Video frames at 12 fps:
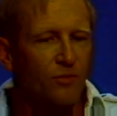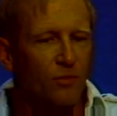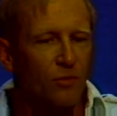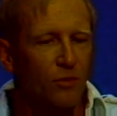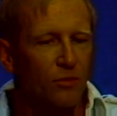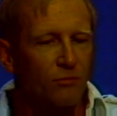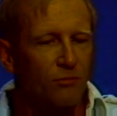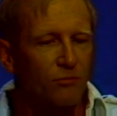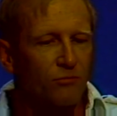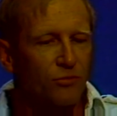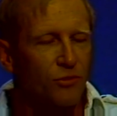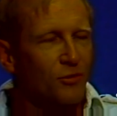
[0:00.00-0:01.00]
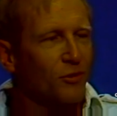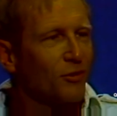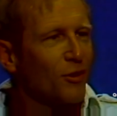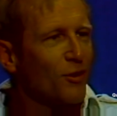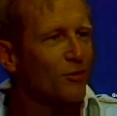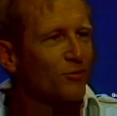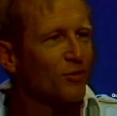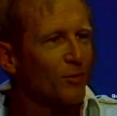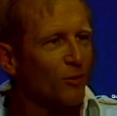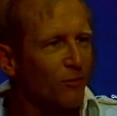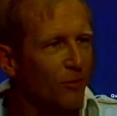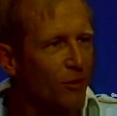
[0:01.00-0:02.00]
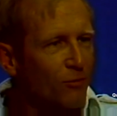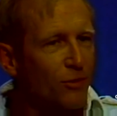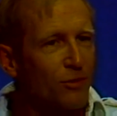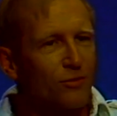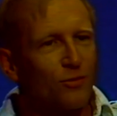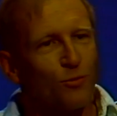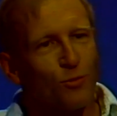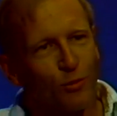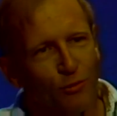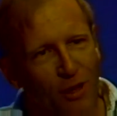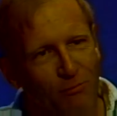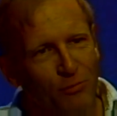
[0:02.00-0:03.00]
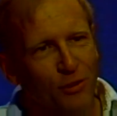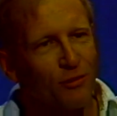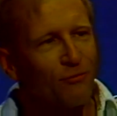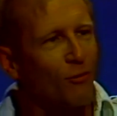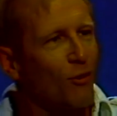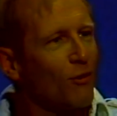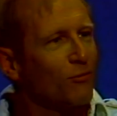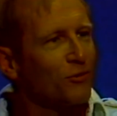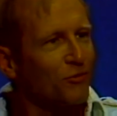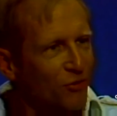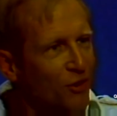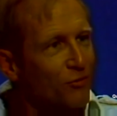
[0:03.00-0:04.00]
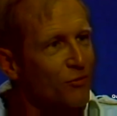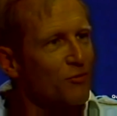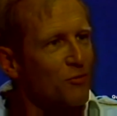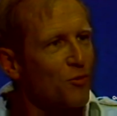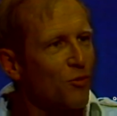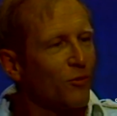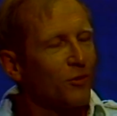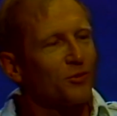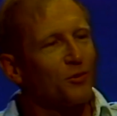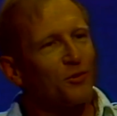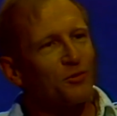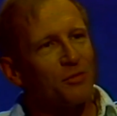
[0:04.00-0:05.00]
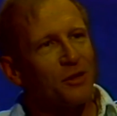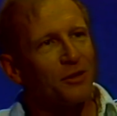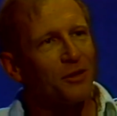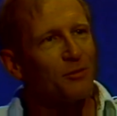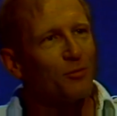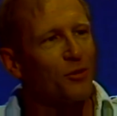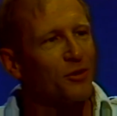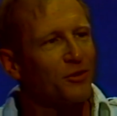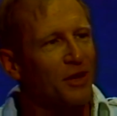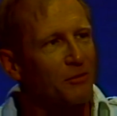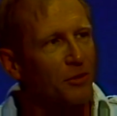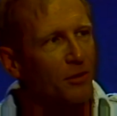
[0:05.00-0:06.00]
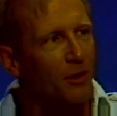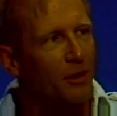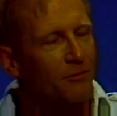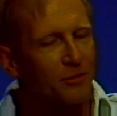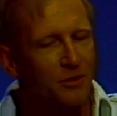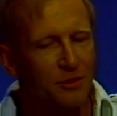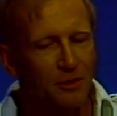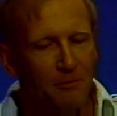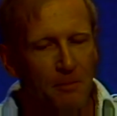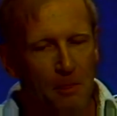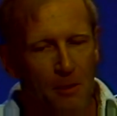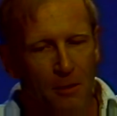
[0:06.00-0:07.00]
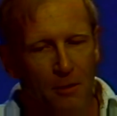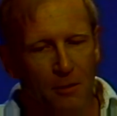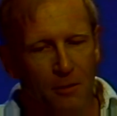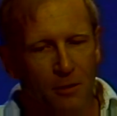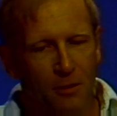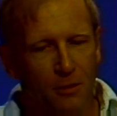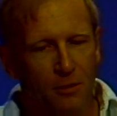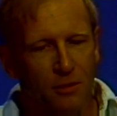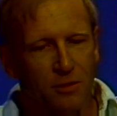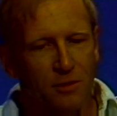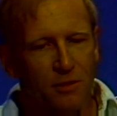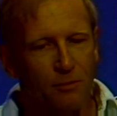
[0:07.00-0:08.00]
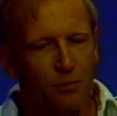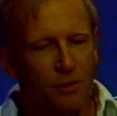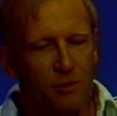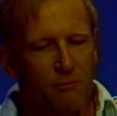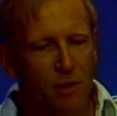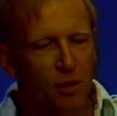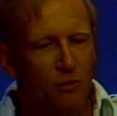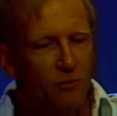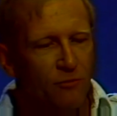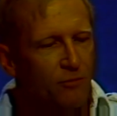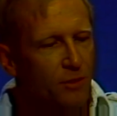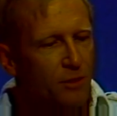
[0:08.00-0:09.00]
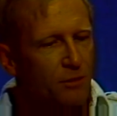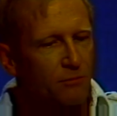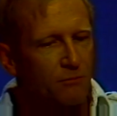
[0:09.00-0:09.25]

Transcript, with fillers: for certainly a large number of our readers who will not be involved in sentry removal, so to speak, at any point in time in their life, it's, a, uh, it's a simply a matter of uh,